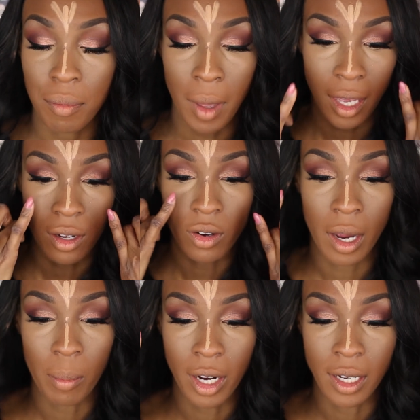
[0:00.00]
my under
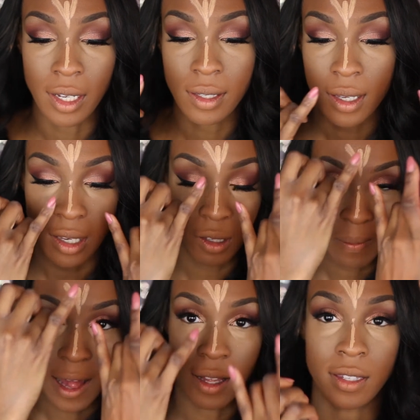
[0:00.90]
eye brightness is
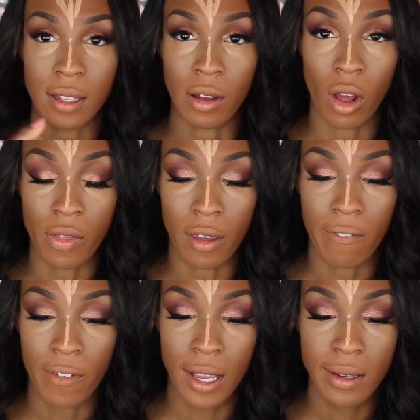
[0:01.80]
balanced out on the
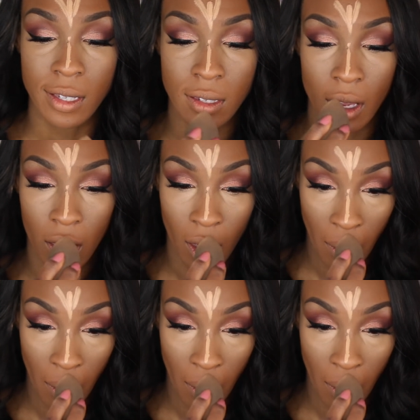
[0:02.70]
face.